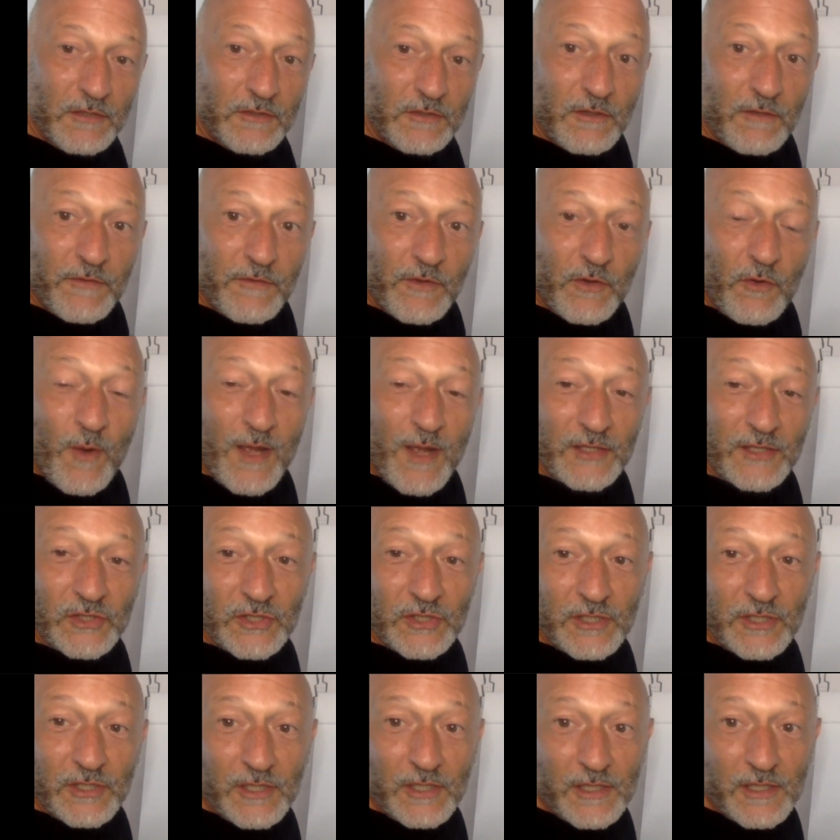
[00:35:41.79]
So if the
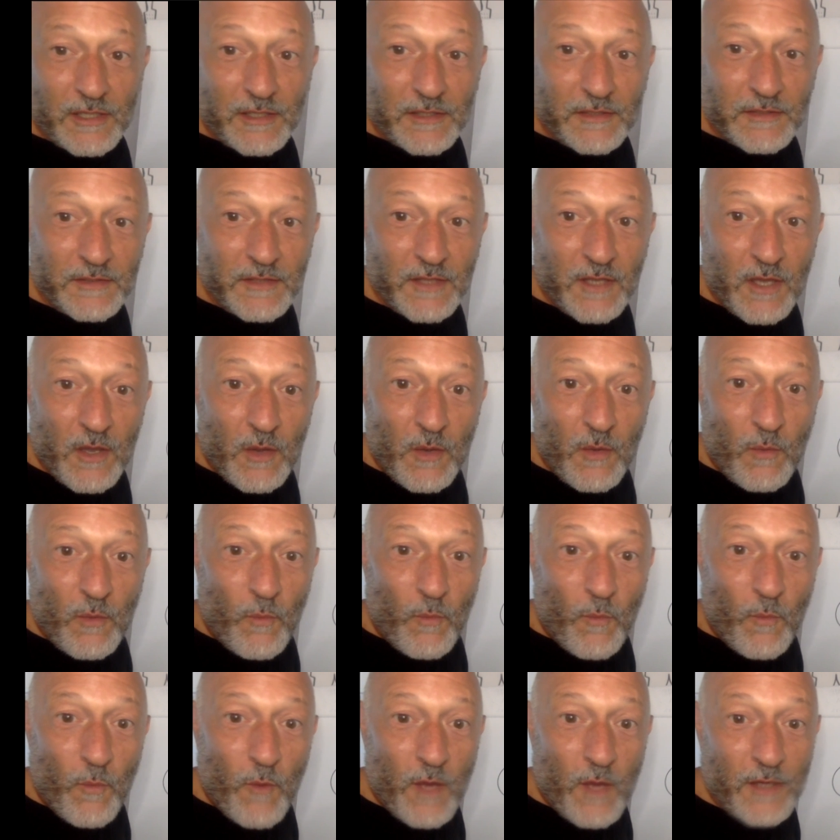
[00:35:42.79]
question is,
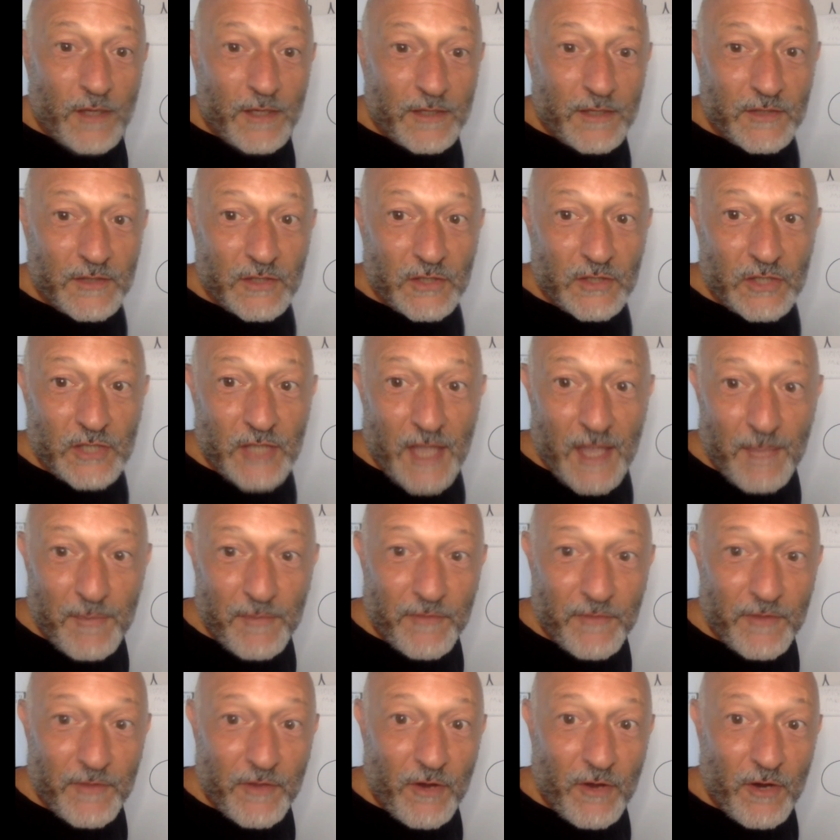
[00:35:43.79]
what is the
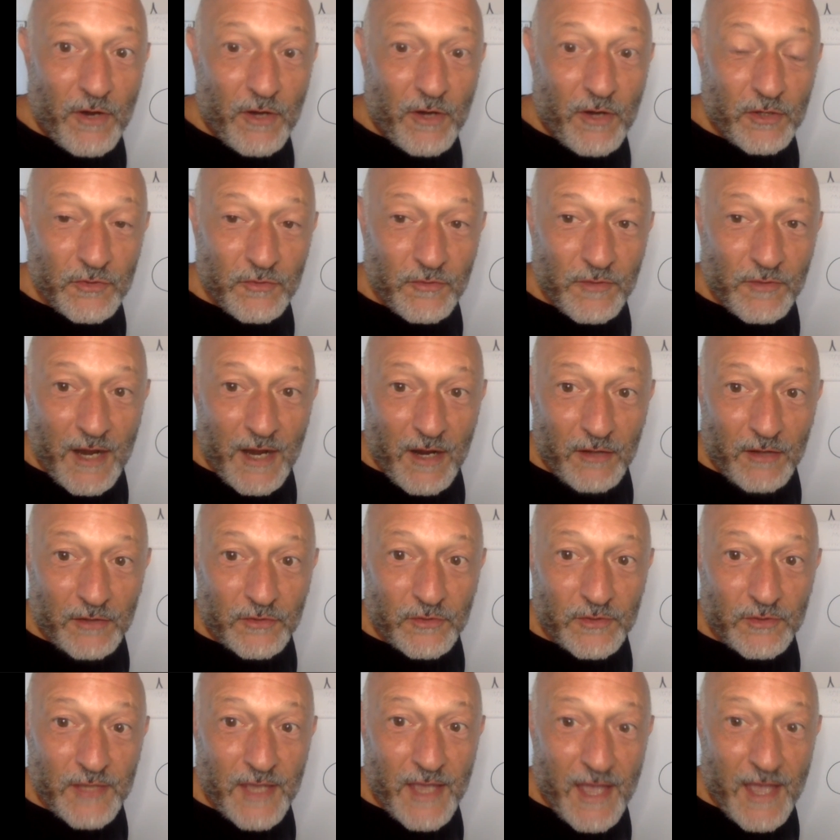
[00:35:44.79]
shape of the cartoon
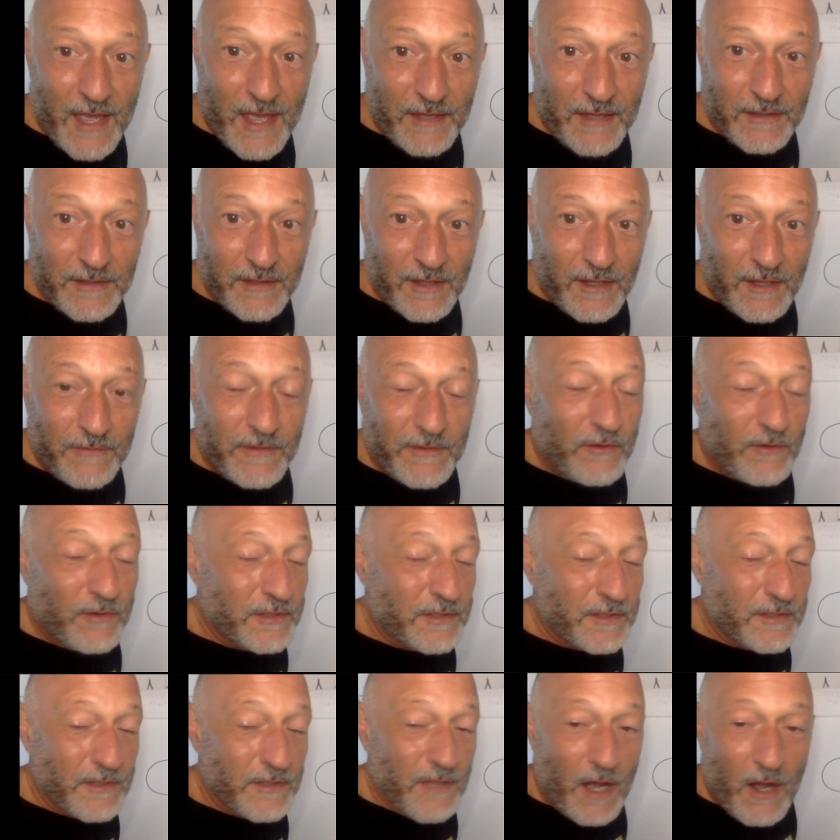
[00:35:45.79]
character's head?
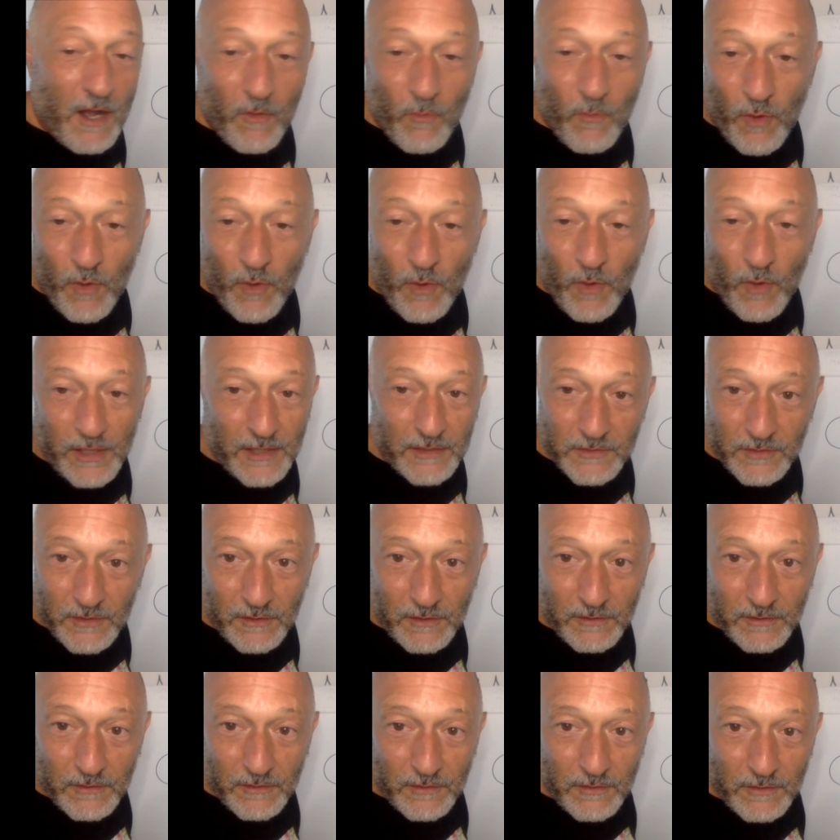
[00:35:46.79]
There is not one
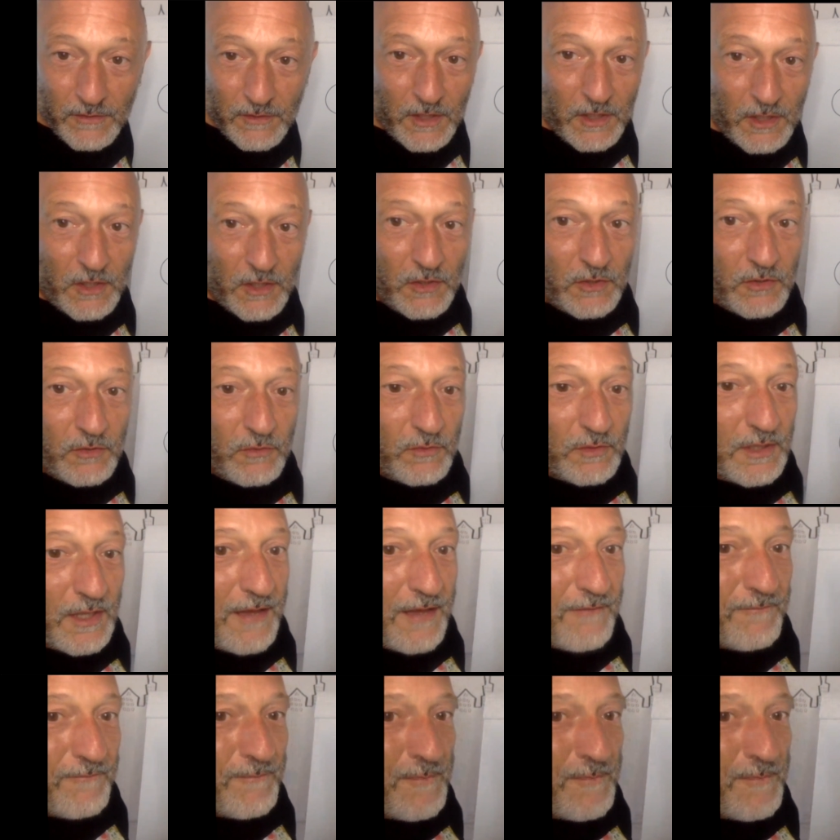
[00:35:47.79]
answer. You can